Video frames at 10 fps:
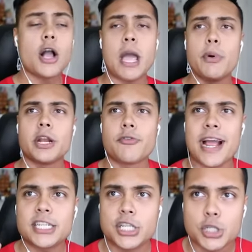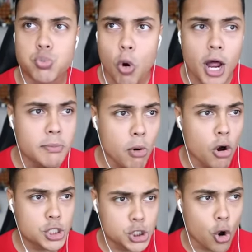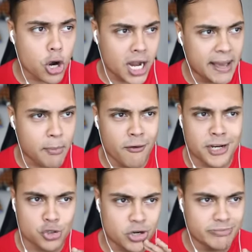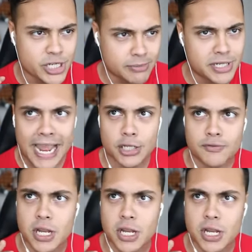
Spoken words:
Okay, we're gonna react to just one more short clip of extreme cheapskates of